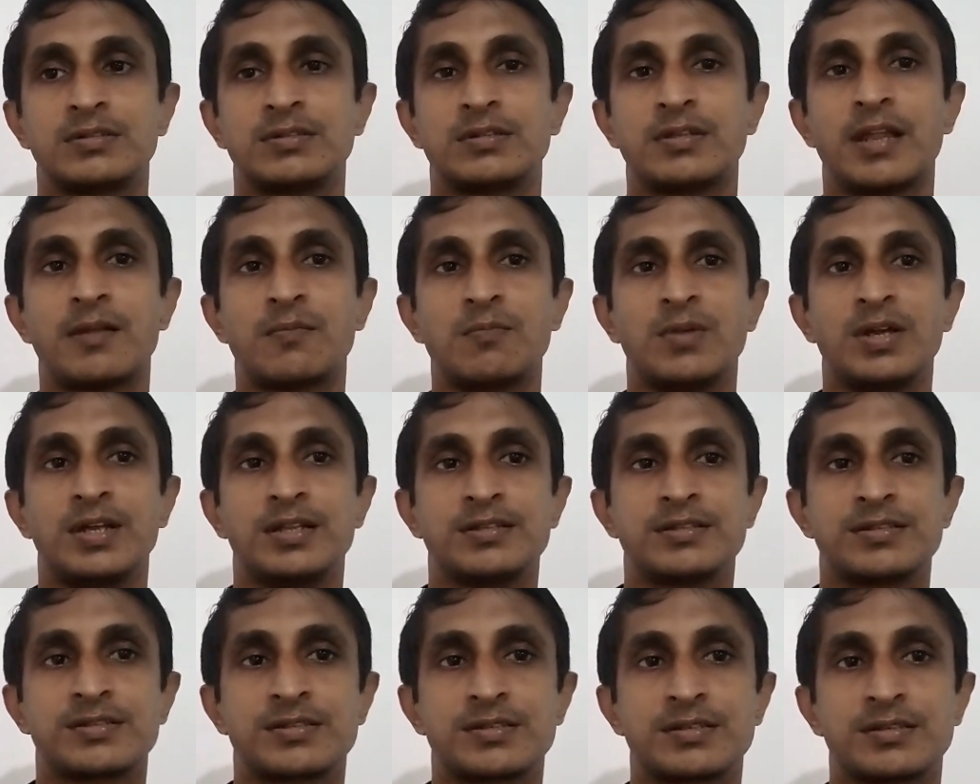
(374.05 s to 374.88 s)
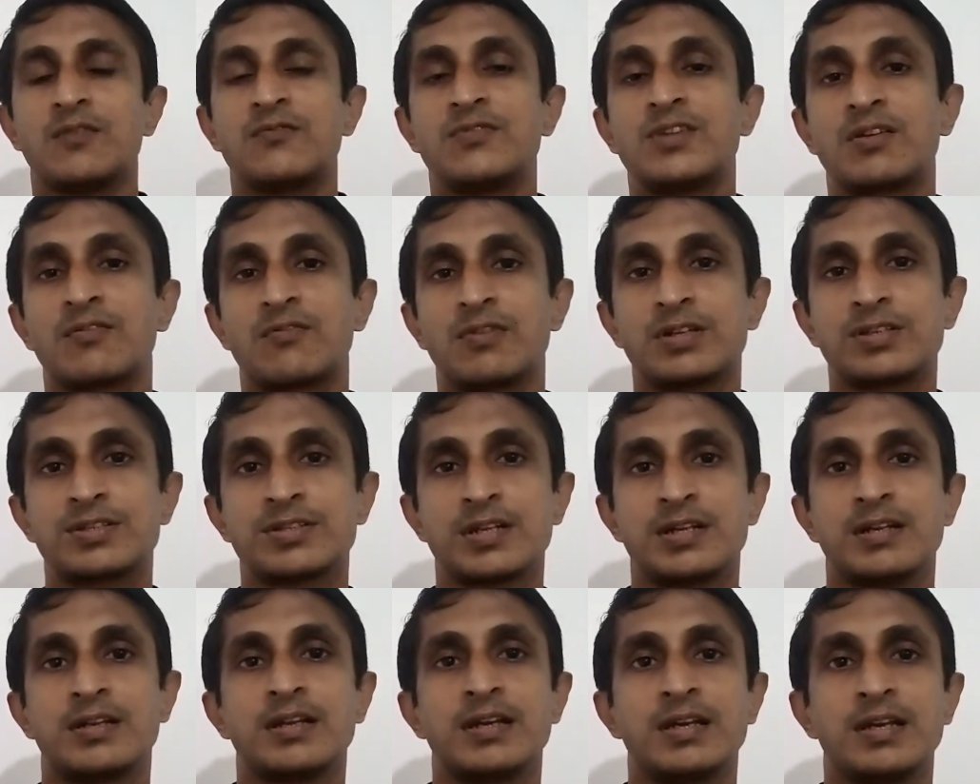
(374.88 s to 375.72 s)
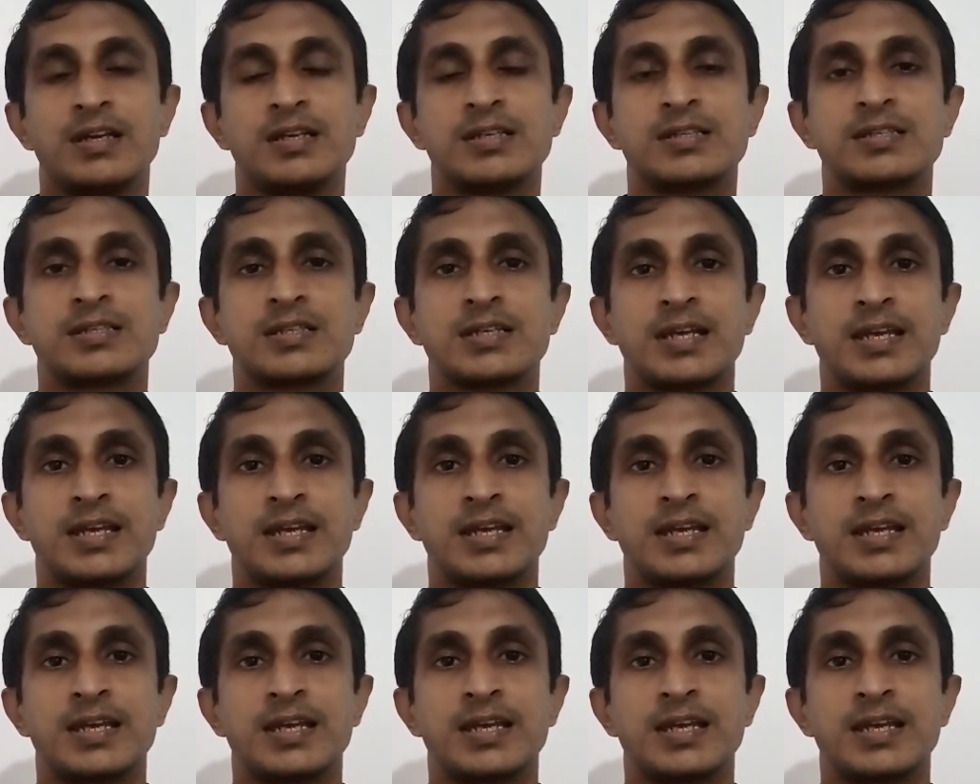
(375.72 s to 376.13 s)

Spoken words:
That means the question is